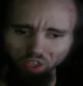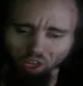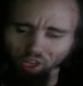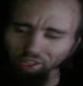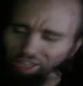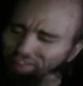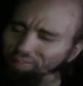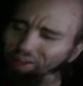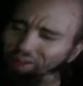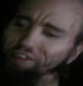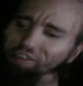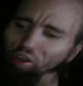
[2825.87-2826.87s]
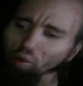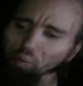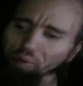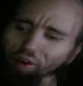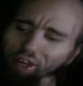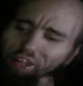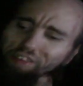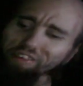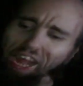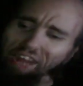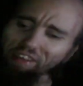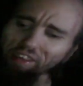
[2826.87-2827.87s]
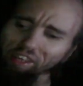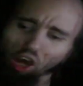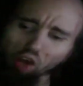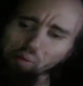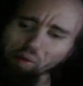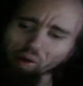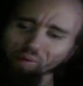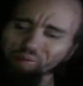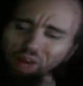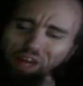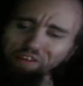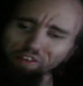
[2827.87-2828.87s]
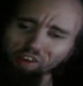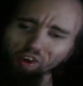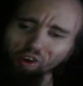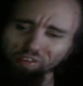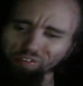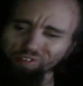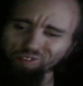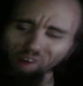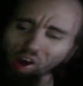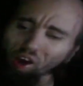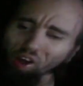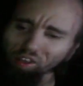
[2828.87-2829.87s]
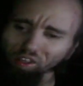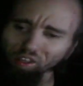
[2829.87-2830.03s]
Not to mention the police acting unprofessional as fuck.